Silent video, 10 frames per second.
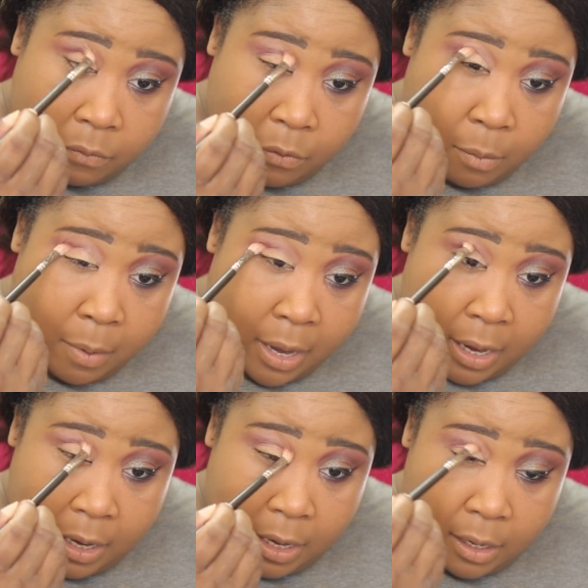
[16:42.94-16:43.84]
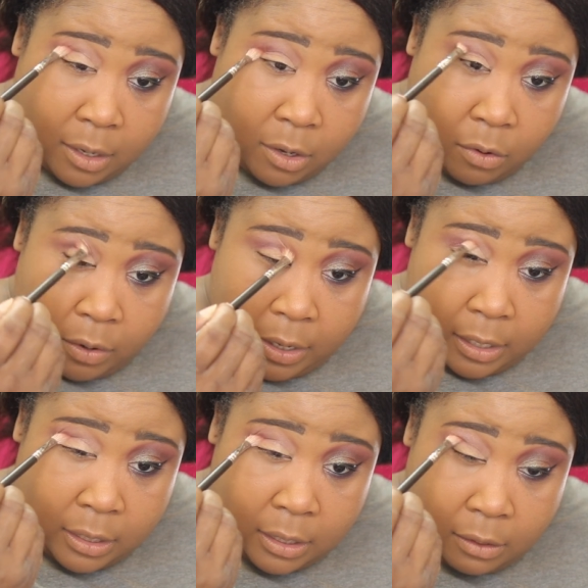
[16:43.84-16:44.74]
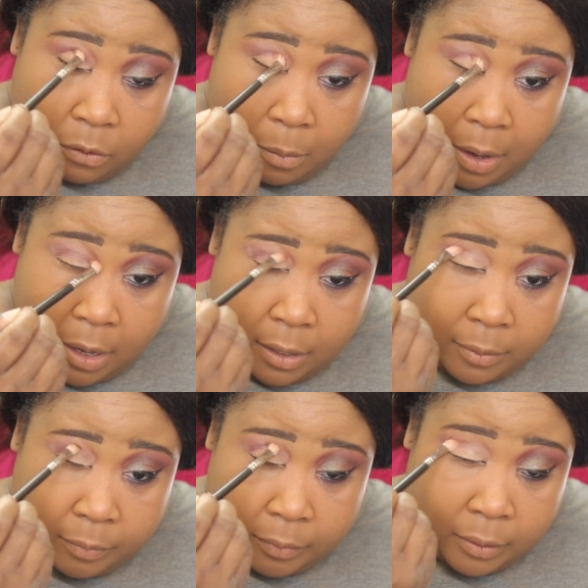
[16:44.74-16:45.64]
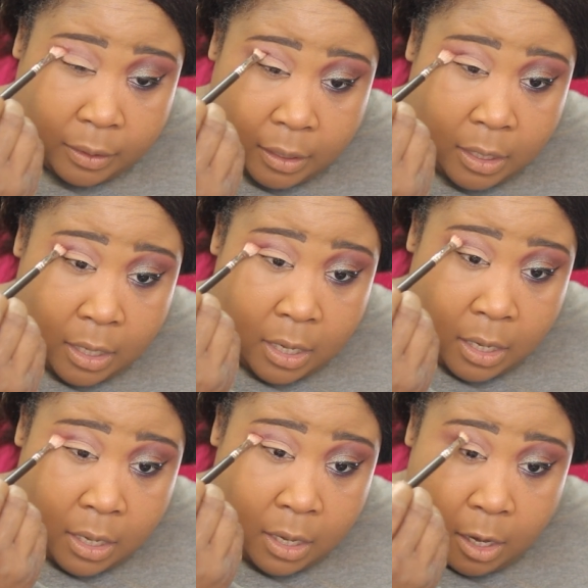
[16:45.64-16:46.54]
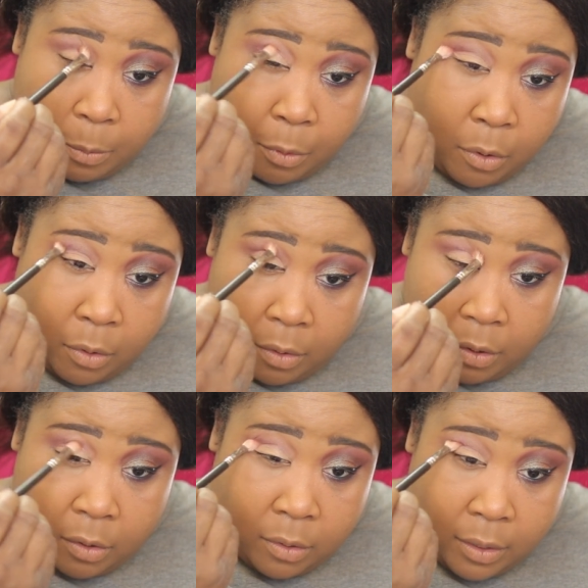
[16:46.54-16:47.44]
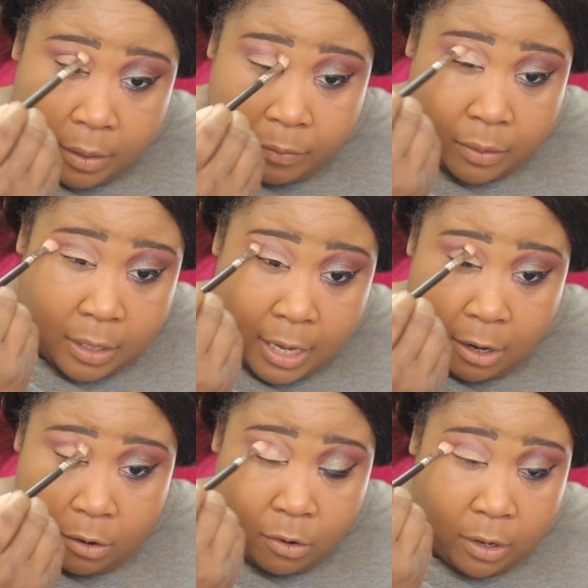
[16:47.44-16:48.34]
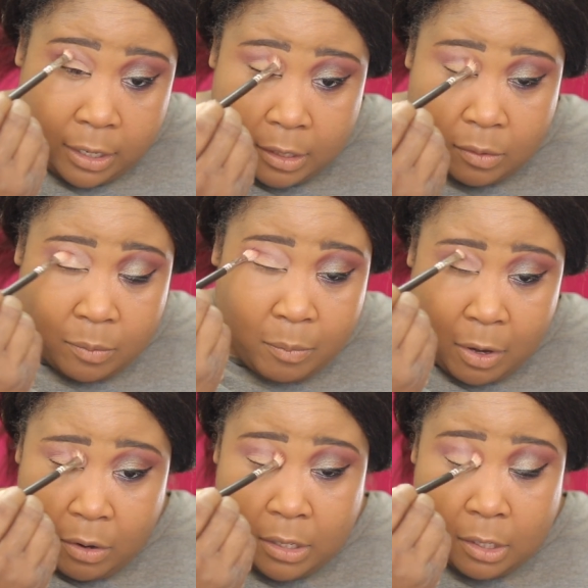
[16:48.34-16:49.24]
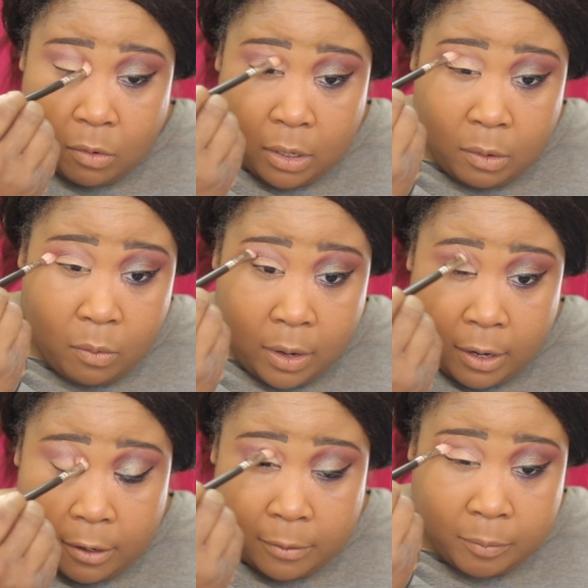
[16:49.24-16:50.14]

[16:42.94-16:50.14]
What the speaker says: for my crease, for my upper inner crease. My crease is really weird.